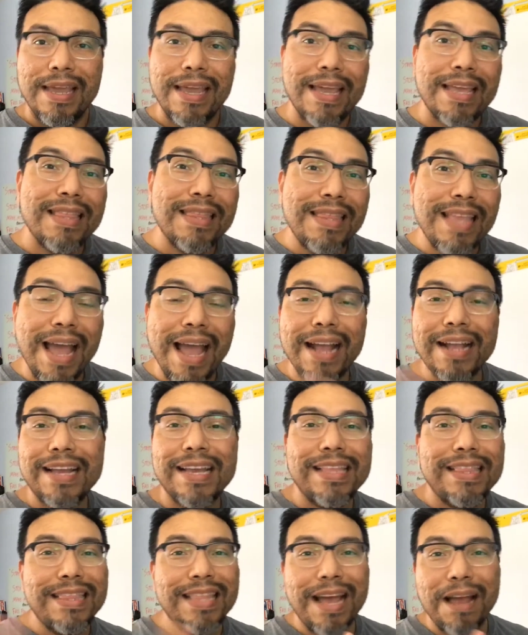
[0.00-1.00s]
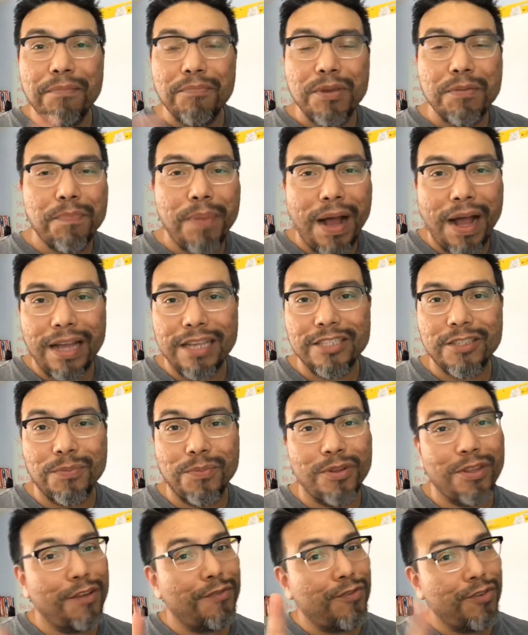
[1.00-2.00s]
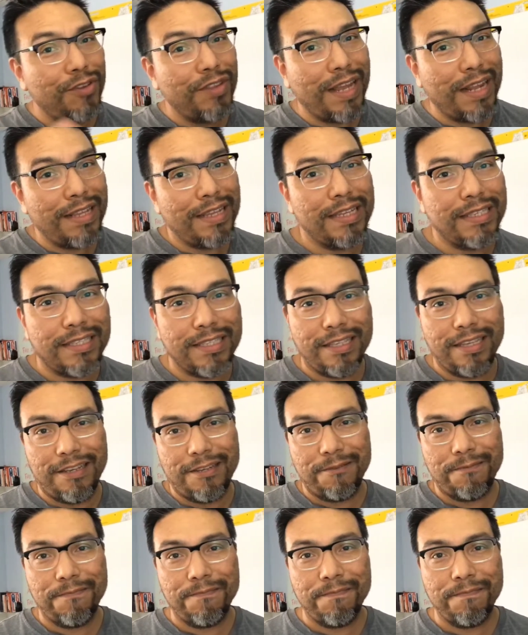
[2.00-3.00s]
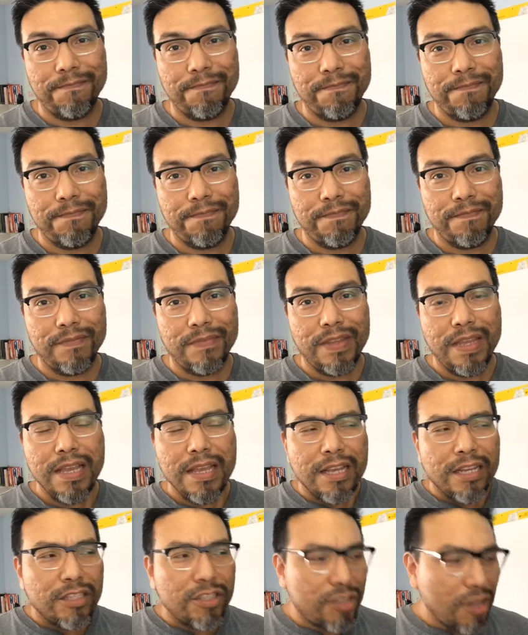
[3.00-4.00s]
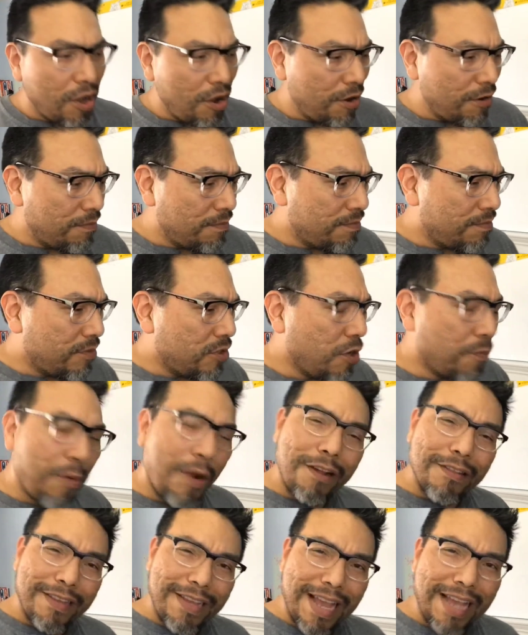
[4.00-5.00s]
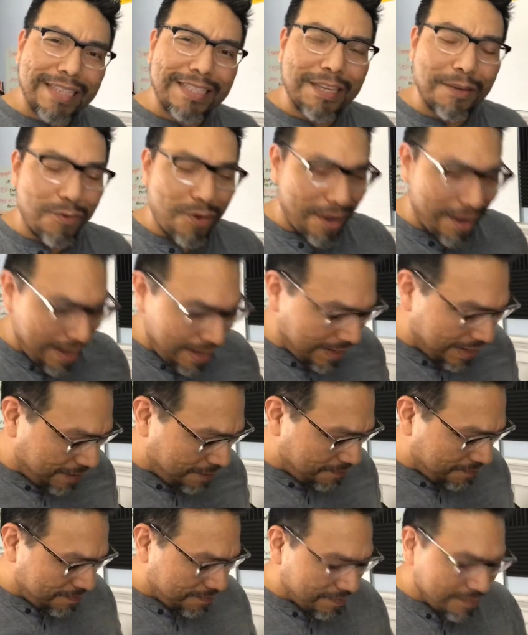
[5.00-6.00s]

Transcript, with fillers: And that cannot be possible if you're not listening. So you're probably asking, well, Eddie,